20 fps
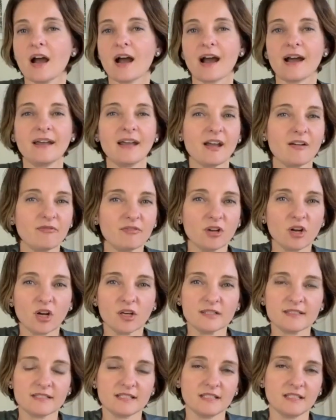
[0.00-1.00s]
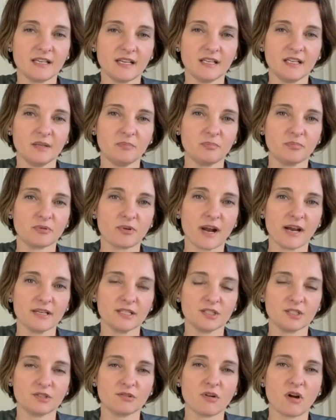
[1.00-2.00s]
I have not seen any
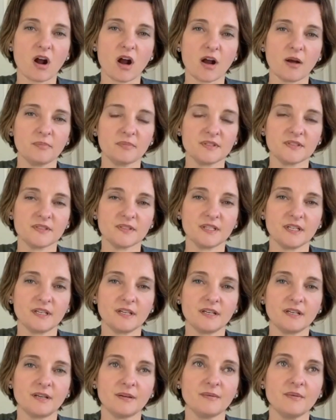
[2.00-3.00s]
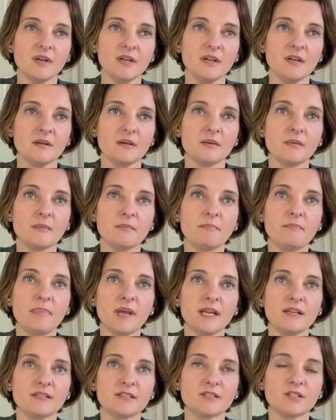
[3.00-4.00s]
price drops
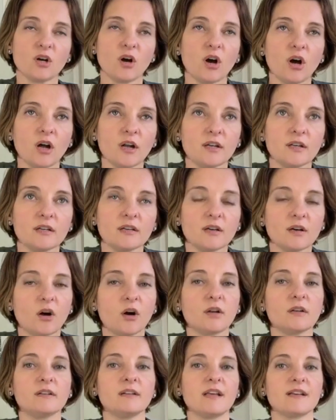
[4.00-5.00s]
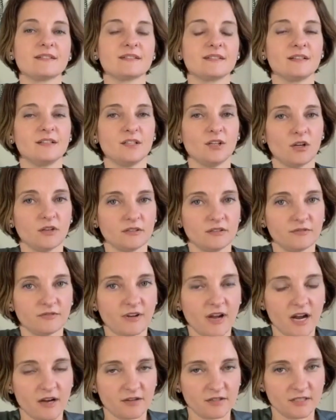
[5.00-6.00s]
based on necessarily on the
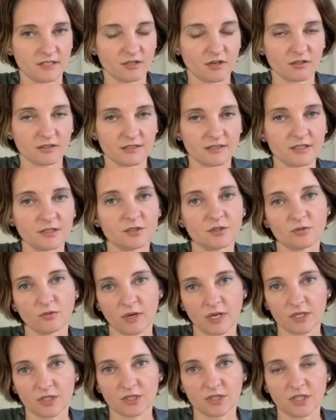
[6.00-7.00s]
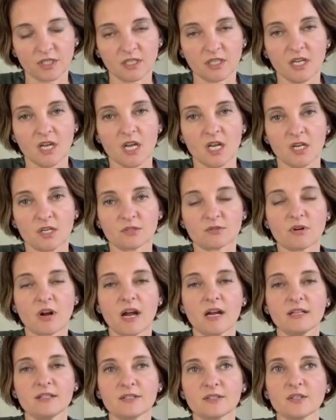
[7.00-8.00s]
virus and on the situation,
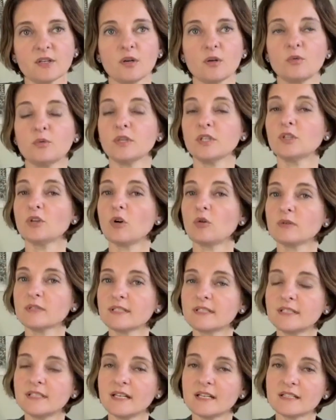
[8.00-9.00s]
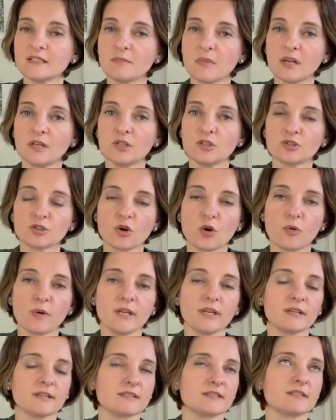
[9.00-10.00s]
right? So we don't see as many
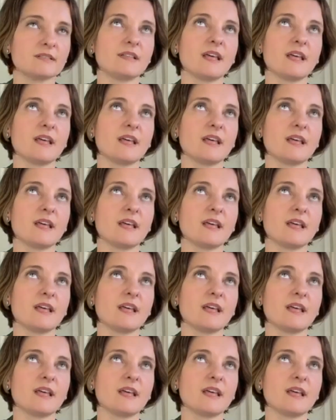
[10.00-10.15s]
showings.